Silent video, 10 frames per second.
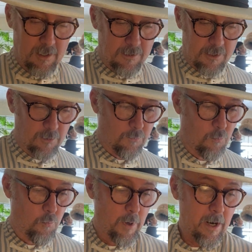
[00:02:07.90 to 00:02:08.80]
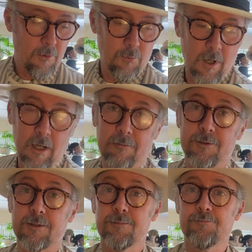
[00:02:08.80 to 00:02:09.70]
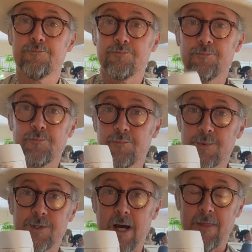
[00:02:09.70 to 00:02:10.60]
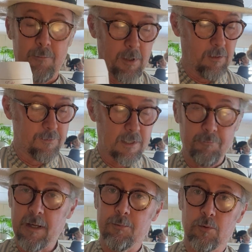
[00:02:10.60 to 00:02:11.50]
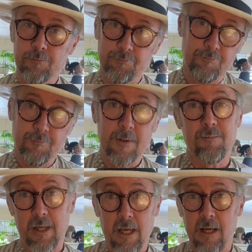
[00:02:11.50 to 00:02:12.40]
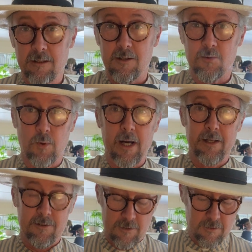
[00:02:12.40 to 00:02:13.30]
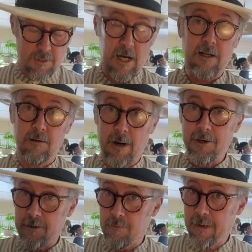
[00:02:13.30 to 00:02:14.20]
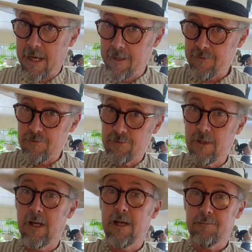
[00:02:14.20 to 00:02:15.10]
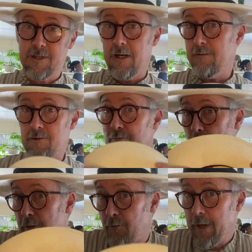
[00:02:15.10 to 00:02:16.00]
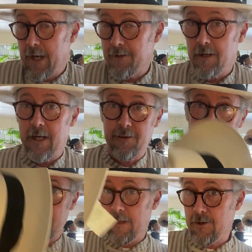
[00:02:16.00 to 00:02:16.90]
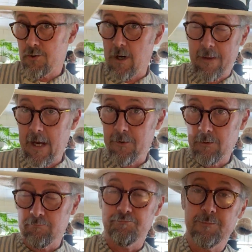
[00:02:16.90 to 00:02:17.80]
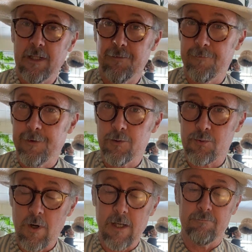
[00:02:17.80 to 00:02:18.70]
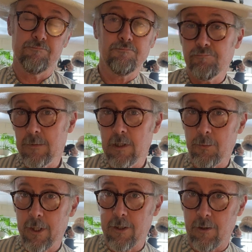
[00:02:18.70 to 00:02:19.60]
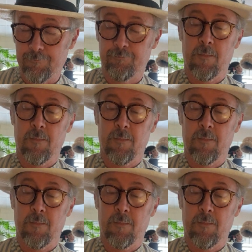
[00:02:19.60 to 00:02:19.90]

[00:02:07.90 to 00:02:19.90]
So when it arrives, start in the middle. Some people, the easiest way is just to tuck them under the band. So you put 3 underneath it and then try the hat on. And if it feels right, you know what you got.